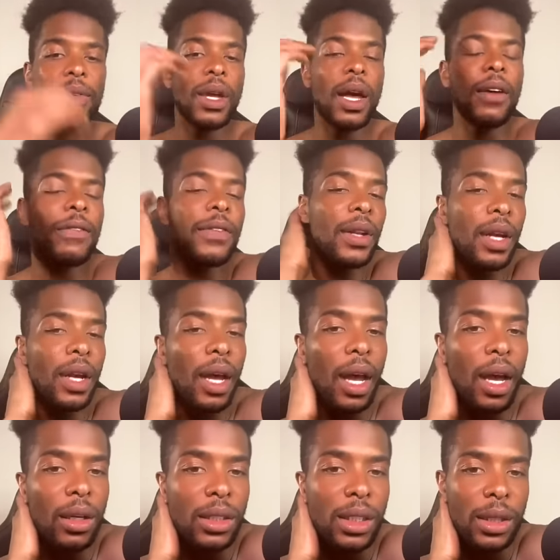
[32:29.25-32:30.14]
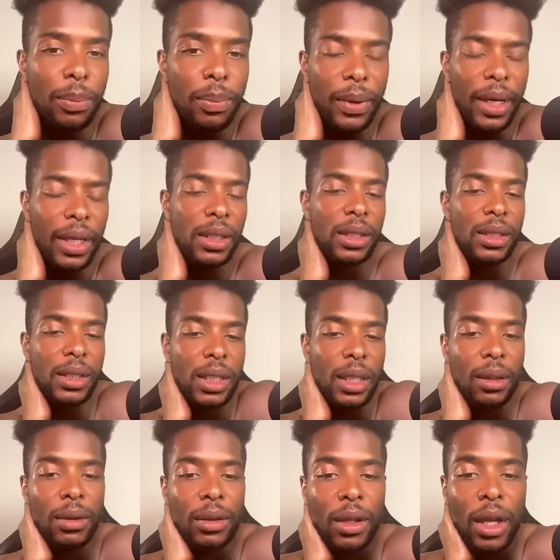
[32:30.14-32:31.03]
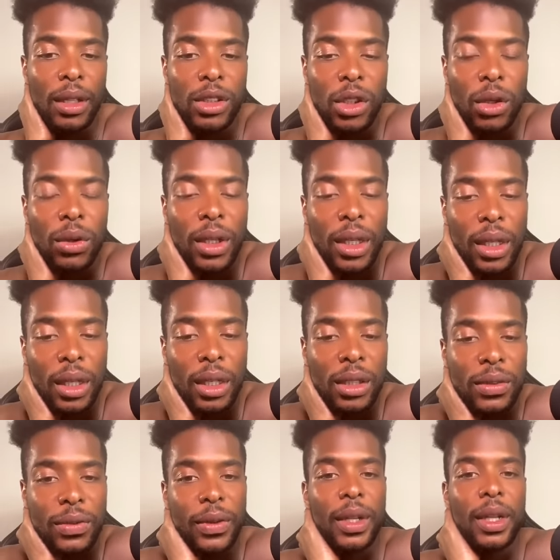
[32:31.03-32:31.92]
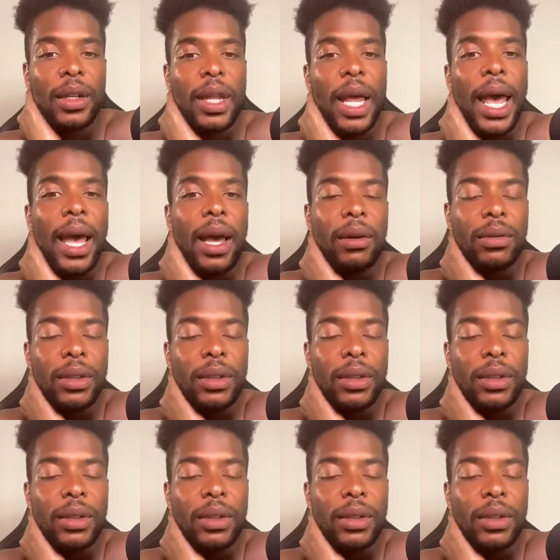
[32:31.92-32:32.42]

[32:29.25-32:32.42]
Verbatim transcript: I'm finna call C P S and tell them that your kids finna die of